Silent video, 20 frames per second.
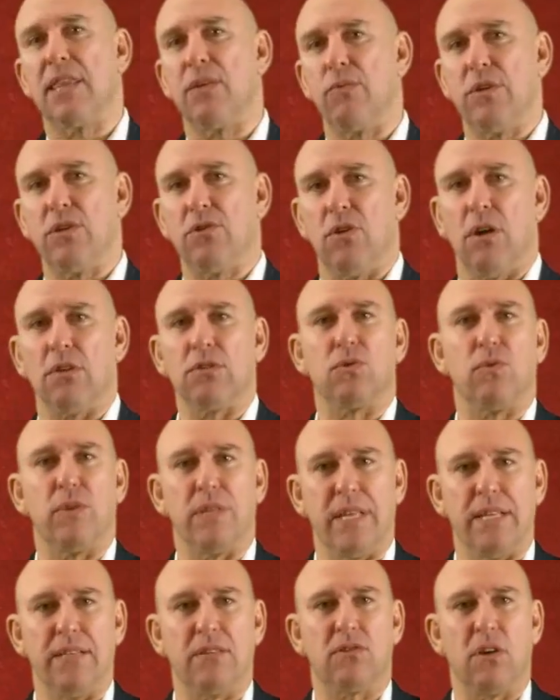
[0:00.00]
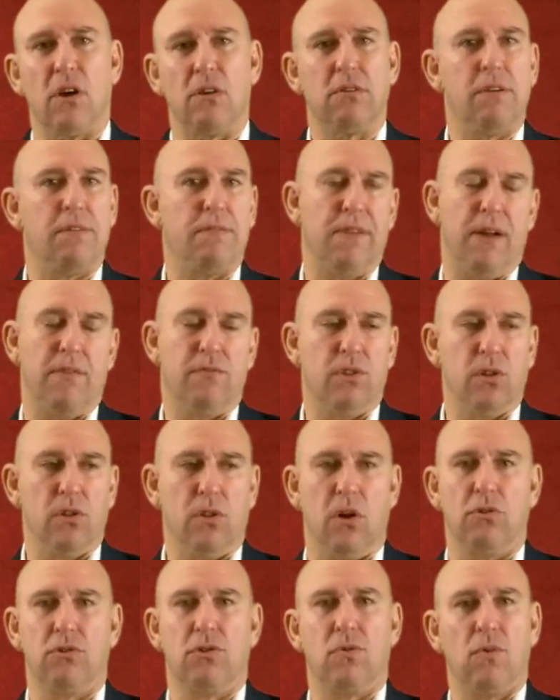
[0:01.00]
that the results would then start to favor the
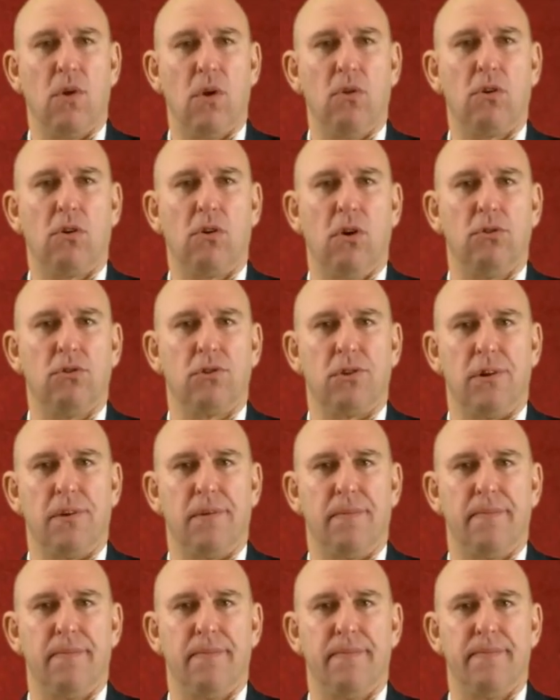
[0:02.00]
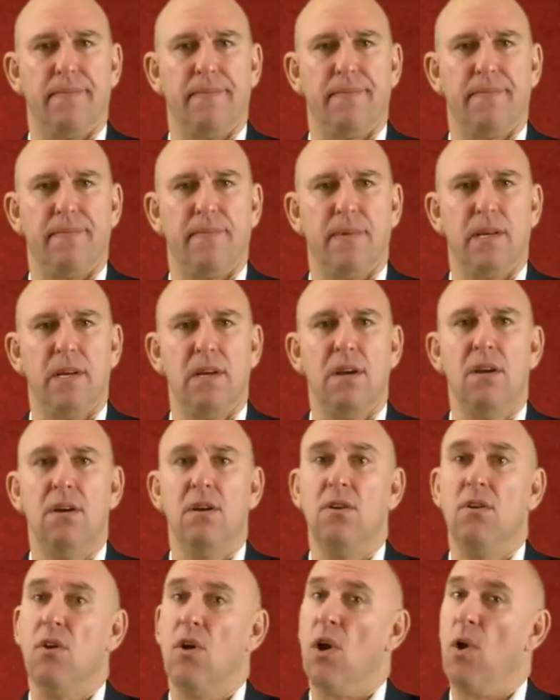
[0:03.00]
larger roller coaster.
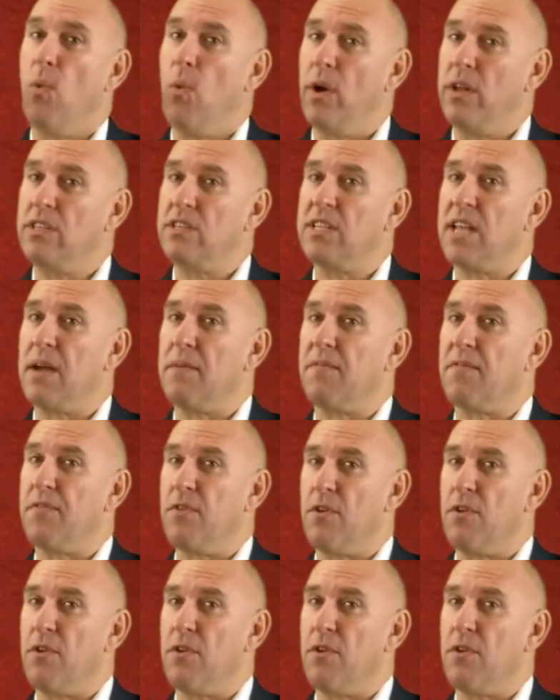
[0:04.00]
Or one step